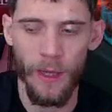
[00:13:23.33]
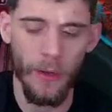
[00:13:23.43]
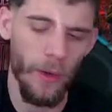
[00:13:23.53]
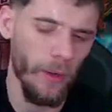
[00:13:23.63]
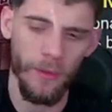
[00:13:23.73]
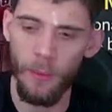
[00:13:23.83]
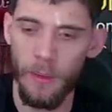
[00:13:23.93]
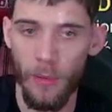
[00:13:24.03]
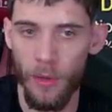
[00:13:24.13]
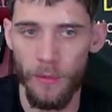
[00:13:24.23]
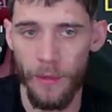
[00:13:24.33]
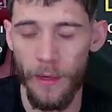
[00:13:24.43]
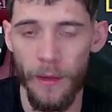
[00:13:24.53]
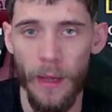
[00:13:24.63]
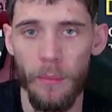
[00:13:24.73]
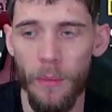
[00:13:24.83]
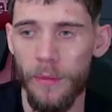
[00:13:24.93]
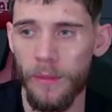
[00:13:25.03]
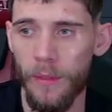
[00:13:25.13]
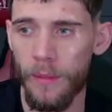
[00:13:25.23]
I don't know if he'll be perfect there or not, but we'll
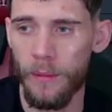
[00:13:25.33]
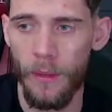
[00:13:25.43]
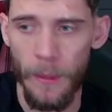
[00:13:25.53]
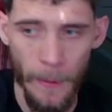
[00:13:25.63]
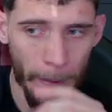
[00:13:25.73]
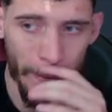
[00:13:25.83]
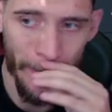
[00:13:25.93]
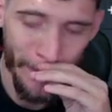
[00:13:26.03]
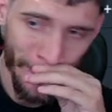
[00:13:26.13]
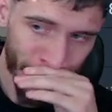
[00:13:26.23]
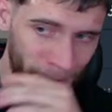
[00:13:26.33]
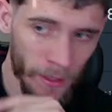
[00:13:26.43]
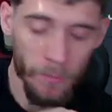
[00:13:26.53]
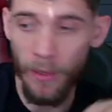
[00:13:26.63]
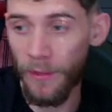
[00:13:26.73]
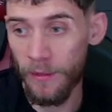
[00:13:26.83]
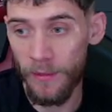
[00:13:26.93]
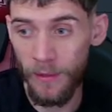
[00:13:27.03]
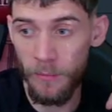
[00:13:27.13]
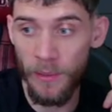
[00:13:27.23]
see. But this is
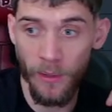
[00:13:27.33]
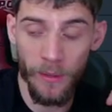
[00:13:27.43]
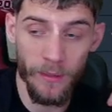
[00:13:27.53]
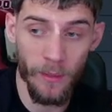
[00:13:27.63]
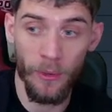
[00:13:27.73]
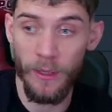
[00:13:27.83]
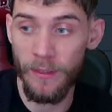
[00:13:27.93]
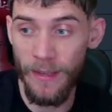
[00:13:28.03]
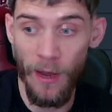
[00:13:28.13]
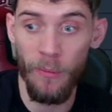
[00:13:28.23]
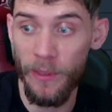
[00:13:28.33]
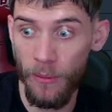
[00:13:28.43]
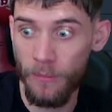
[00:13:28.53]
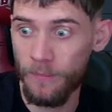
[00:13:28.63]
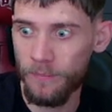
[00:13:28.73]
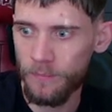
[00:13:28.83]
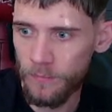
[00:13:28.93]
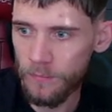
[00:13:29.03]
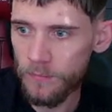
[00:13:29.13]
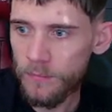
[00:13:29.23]
his build. It's a pretty stout build,
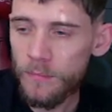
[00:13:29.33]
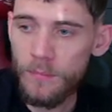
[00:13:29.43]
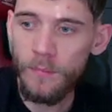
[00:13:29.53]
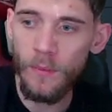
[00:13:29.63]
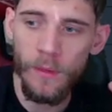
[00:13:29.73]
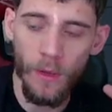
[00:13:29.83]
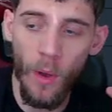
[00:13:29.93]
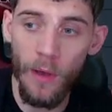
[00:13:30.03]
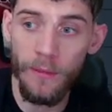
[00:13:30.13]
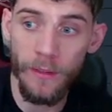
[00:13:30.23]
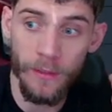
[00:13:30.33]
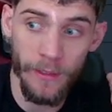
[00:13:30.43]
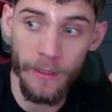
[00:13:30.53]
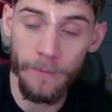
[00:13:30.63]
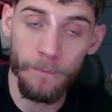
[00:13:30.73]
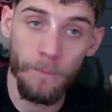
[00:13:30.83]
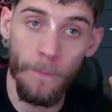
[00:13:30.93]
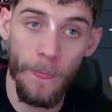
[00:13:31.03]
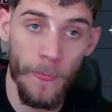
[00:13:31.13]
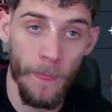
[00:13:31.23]
so obviously,
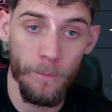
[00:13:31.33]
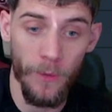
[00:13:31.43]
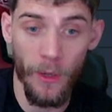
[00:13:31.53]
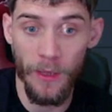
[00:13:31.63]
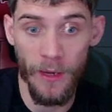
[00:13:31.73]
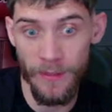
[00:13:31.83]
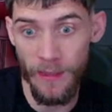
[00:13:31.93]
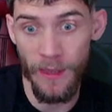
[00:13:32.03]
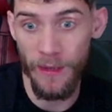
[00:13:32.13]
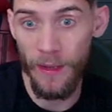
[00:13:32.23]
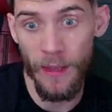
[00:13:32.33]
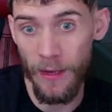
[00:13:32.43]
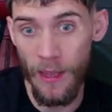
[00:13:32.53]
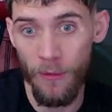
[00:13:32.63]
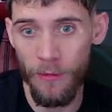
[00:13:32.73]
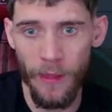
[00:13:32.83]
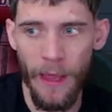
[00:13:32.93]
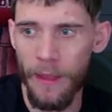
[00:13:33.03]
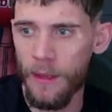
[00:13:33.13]
you know, you got to take that in account for that.